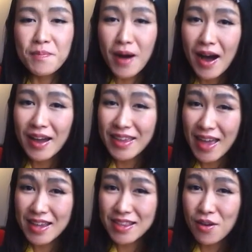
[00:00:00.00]
But
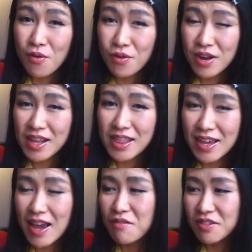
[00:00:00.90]
again, the only
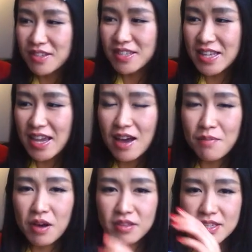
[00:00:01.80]
thing I want to say
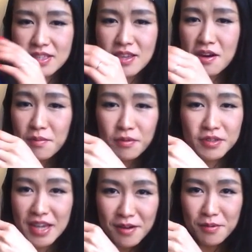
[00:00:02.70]
about this
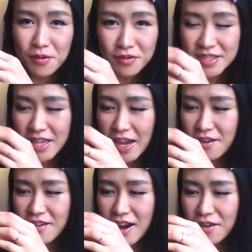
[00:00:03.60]
terrible, terrible
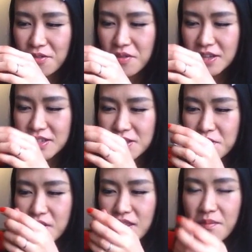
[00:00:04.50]
container, I don't know what to
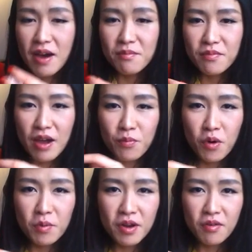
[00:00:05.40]
do with them. I'm
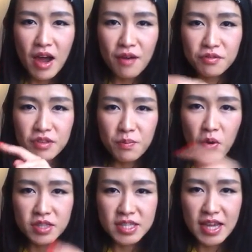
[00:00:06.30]
probably going to have to
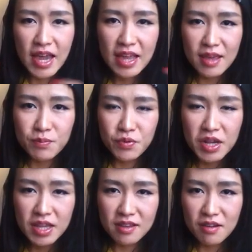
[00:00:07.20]
depot it and then put
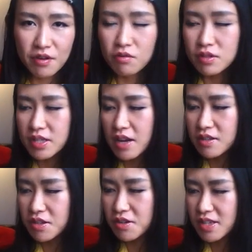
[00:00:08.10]
it in a different
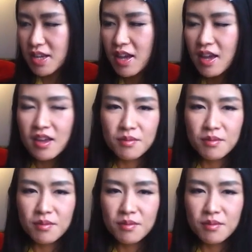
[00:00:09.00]
container to use it,